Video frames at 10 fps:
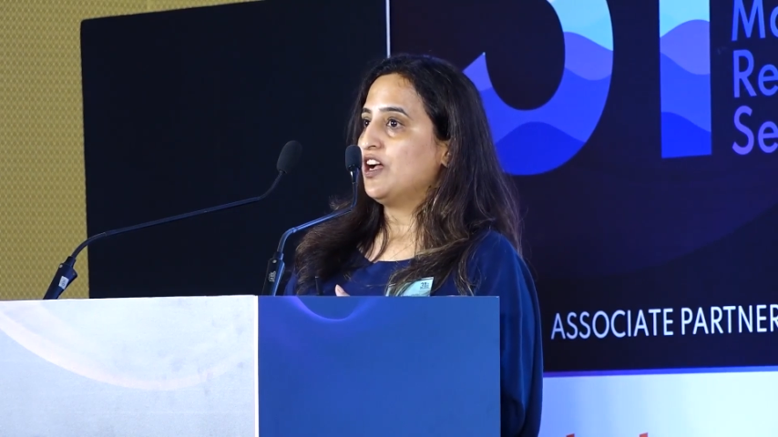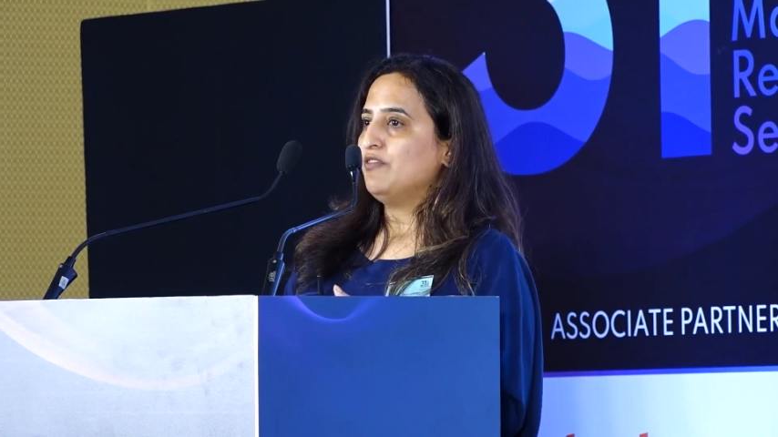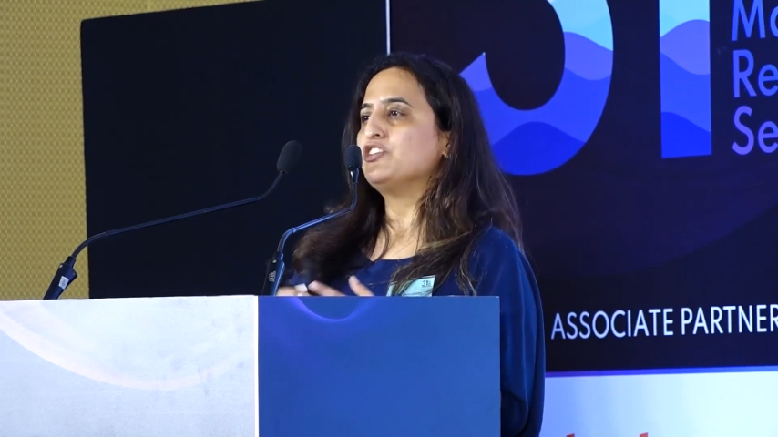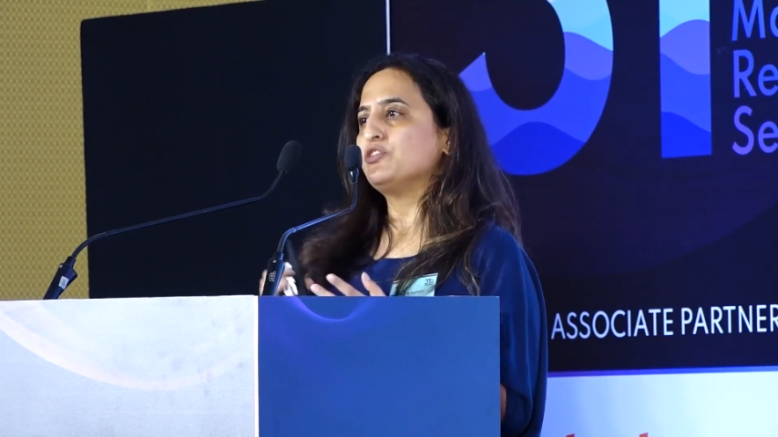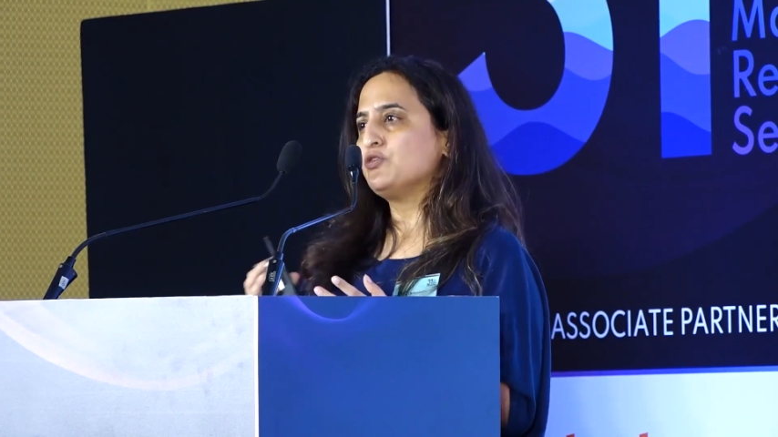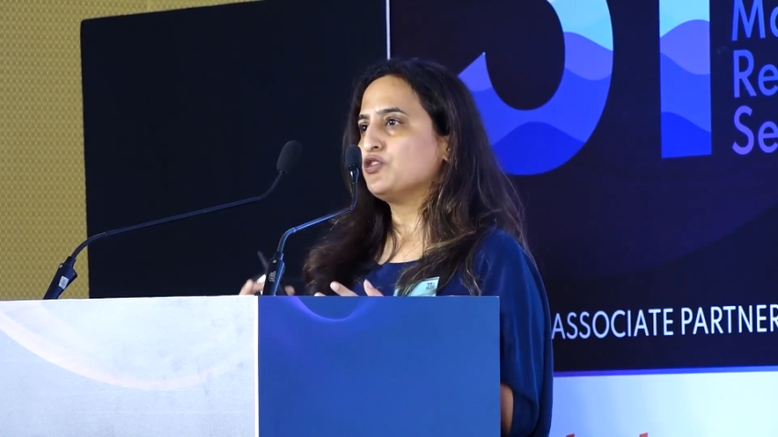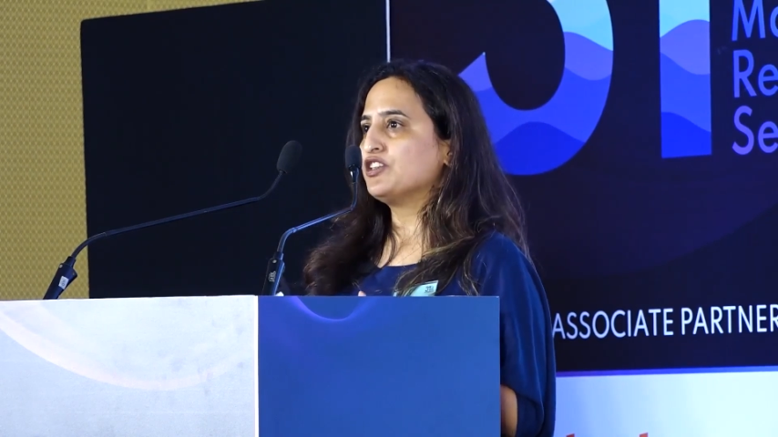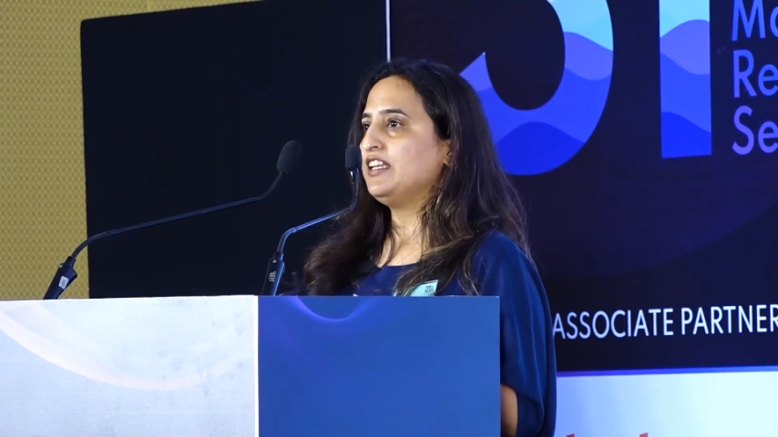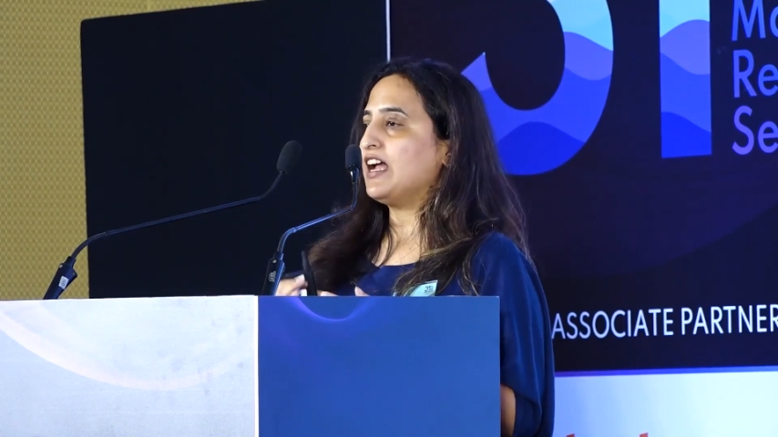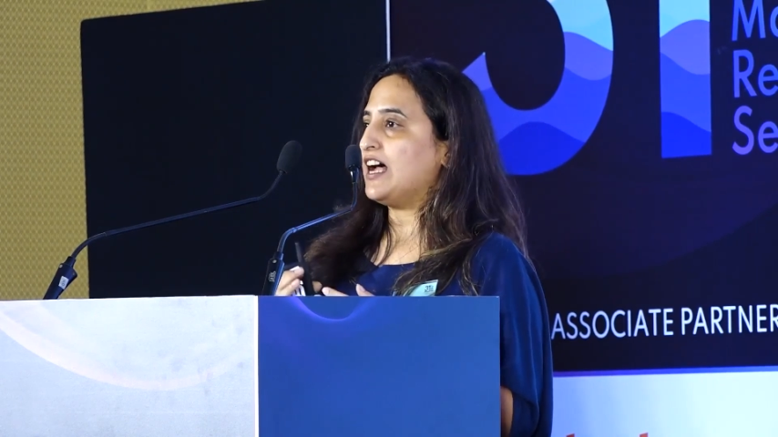which is
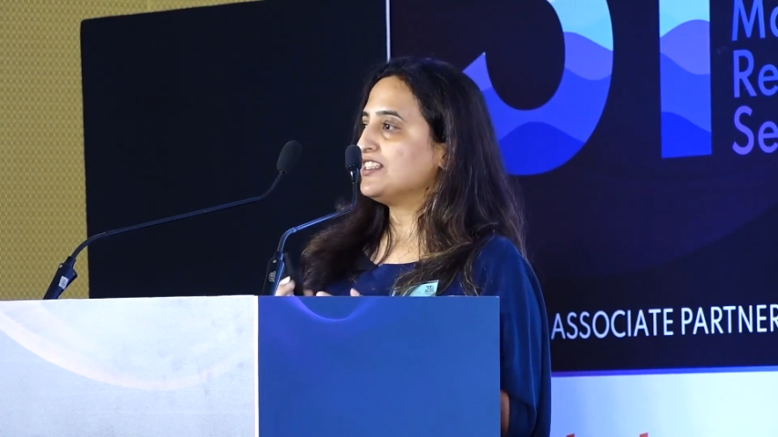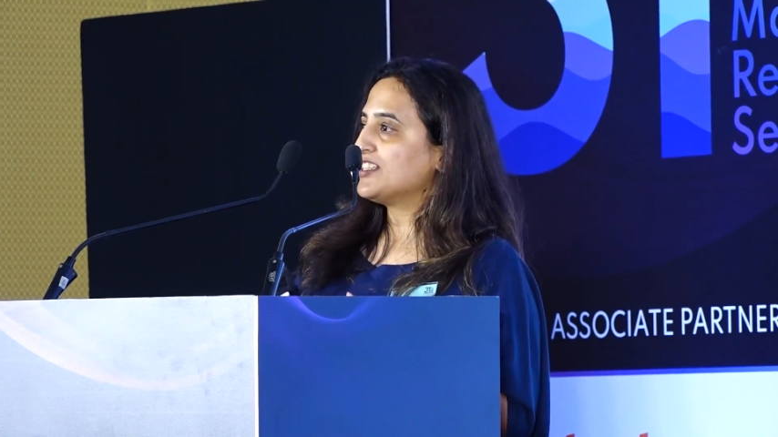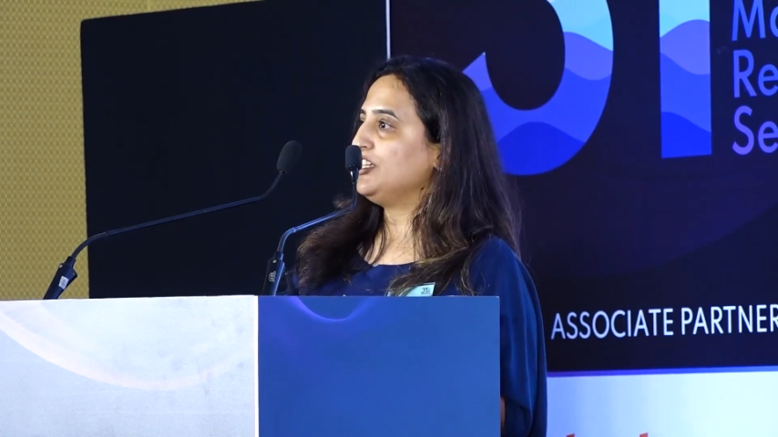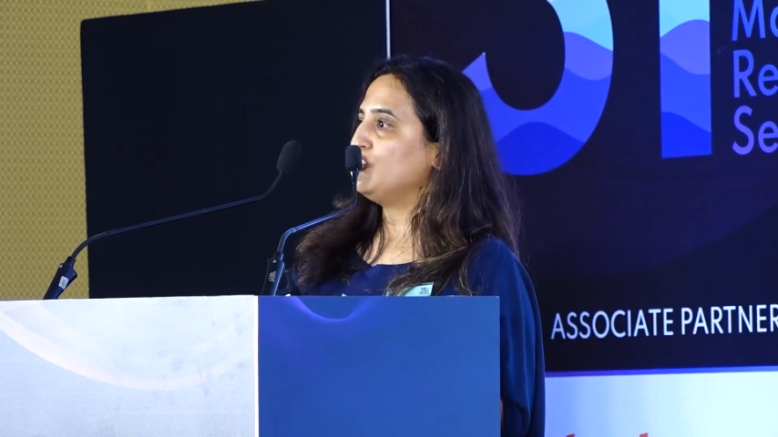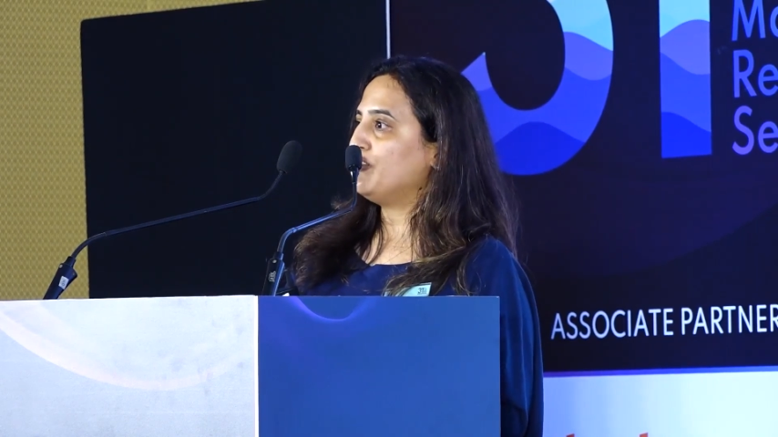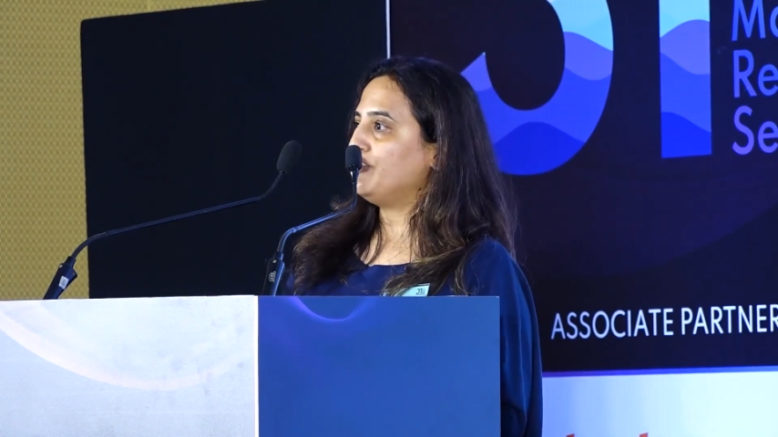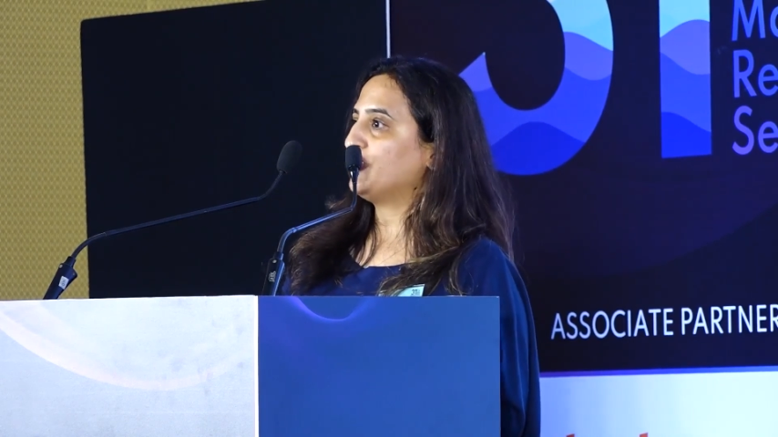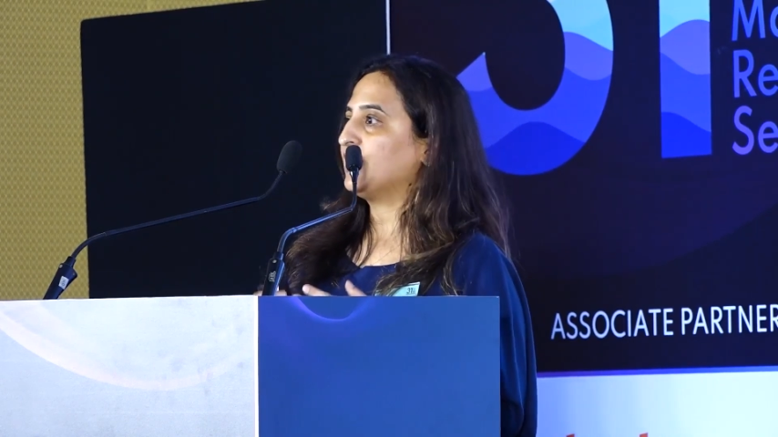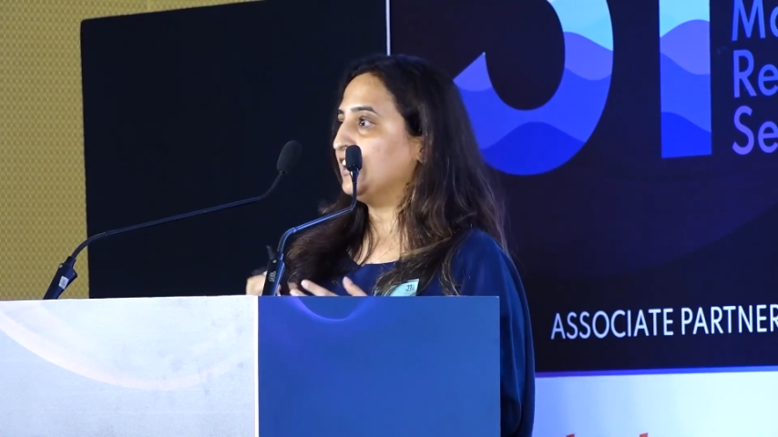usually unseen of or